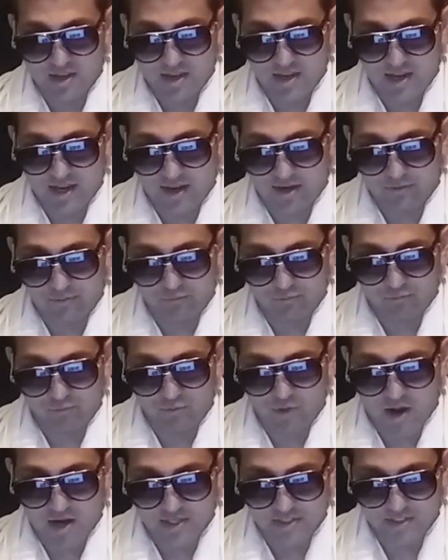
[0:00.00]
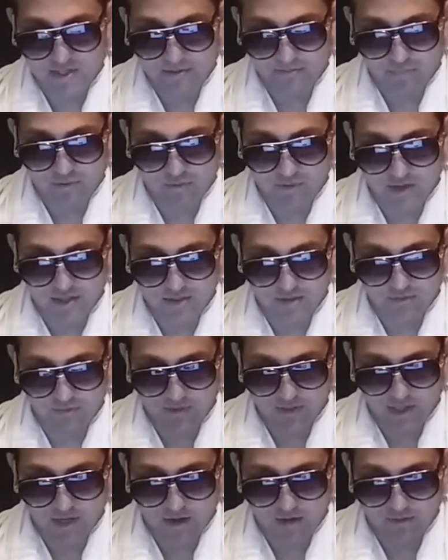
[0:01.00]
and Roxanne Perez. No
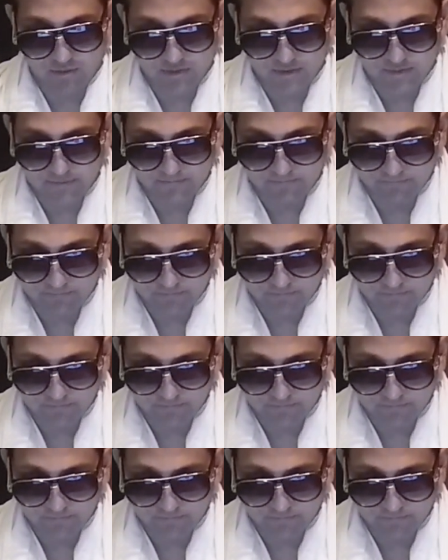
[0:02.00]
one cares.